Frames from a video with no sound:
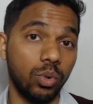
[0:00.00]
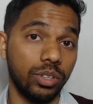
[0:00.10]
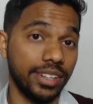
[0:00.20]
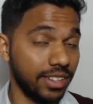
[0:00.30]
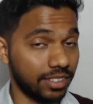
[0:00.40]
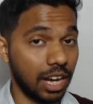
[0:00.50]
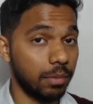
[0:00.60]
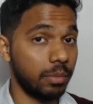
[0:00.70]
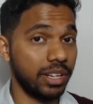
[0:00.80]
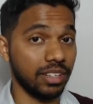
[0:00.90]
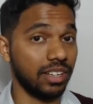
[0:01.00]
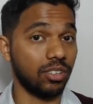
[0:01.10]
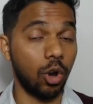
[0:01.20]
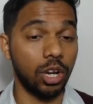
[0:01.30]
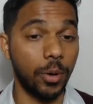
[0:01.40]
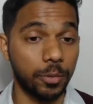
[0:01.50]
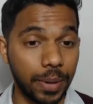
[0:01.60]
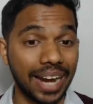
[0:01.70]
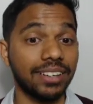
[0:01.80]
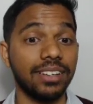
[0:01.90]
the describe image, is all about
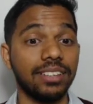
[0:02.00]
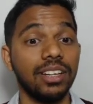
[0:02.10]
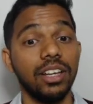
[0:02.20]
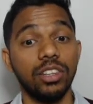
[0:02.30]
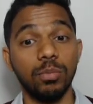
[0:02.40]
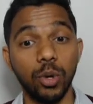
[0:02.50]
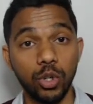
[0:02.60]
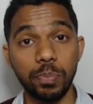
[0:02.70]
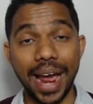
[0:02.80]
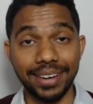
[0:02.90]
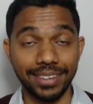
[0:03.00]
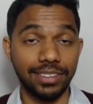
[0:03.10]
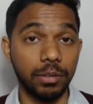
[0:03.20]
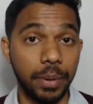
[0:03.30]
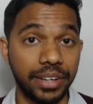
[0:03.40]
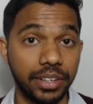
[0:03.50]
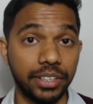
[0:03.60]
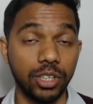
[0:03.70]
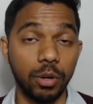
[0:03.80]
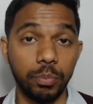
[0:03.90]
practice. The more you practice, the better
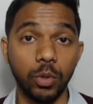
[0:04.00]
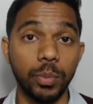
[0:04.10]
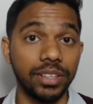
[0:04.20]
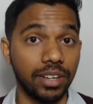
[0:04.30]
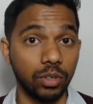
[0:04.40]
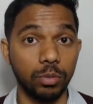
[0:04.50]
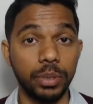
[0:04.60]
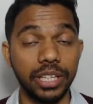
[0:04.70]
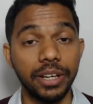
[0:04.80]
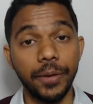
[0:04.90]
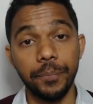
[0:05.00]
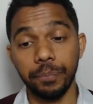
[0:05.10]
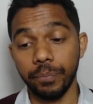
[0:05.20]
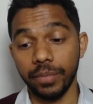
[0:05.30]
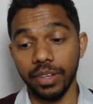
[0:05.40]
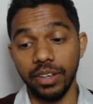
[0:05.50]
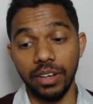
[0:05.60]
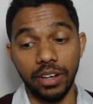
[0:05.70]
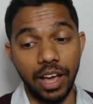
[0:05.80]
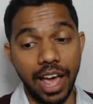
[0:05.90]
your improvements are going to be.
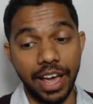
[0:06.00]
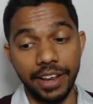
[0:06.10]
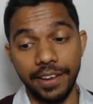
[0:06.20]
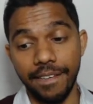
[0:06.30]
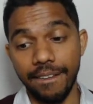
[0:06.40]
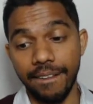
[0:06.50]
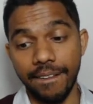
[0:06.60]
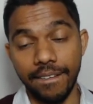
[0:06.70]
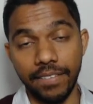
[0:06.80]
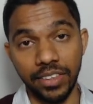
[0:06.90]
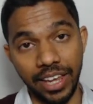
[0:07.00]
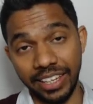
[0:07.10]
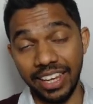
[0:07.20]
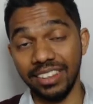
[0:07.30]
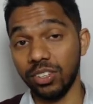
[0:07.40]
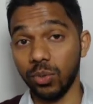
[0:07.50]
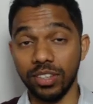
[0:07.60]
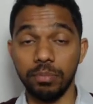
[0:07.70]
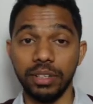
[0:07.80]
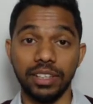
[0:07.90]
And again, this was
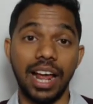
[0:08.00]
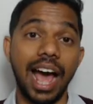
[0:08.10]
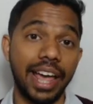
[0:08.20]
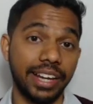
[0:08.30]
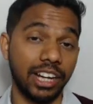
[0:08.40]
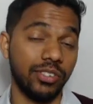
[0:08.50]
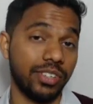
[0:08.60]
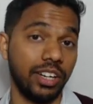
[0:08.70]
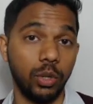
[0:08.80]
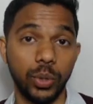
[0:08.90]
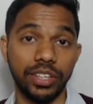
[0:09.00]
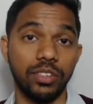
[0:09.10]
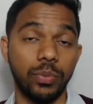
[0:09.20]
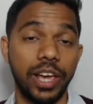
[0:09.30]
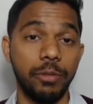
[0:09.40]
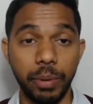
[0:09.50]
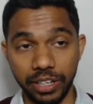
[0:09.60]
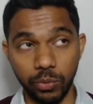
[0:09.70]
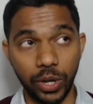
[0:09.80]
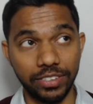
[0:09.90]
something that I kind of struggled with as well,
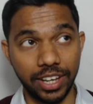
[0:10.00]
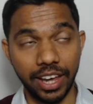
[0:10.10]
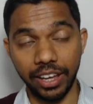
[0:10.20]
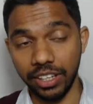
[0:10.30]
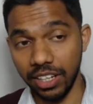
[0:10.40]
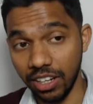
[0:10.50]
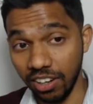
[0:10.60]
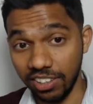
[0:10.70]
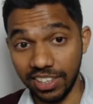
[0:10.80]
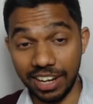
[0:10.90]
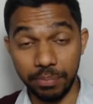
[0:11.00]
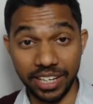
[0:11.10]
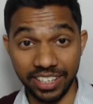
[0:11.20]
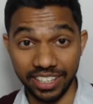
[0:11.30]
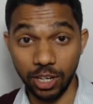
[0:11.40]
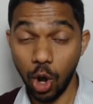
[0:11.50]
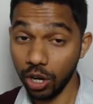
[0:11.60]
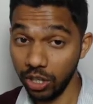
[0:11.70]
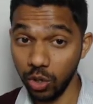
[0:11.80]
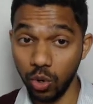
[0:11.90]
but once I learned that by taking
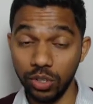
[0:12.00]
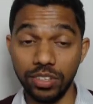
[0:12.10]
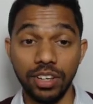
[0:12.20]
longer notes,